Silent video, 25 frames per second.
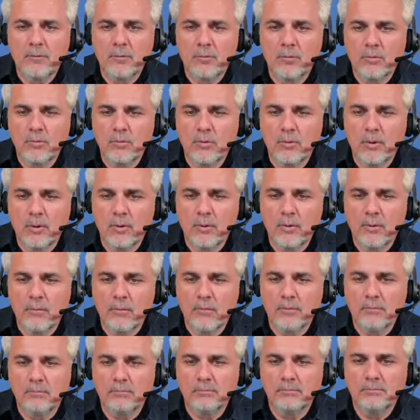
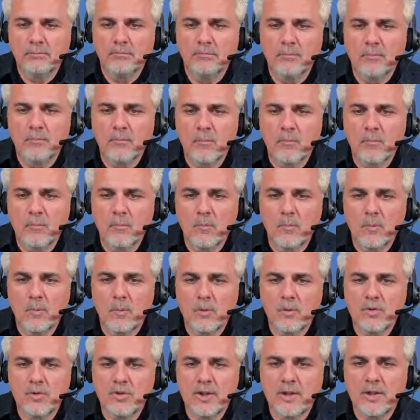you
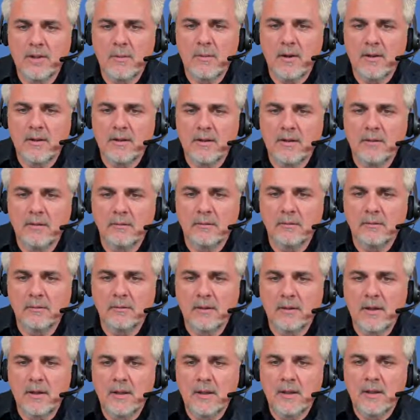generate
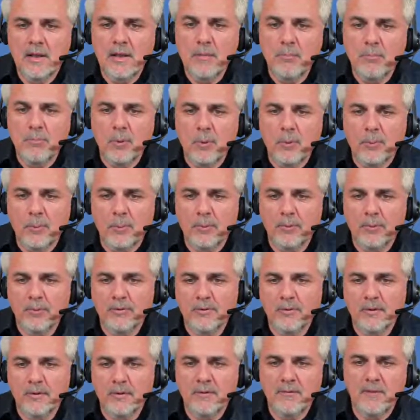in
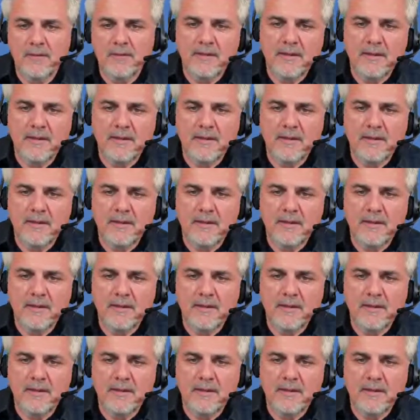purpose, in this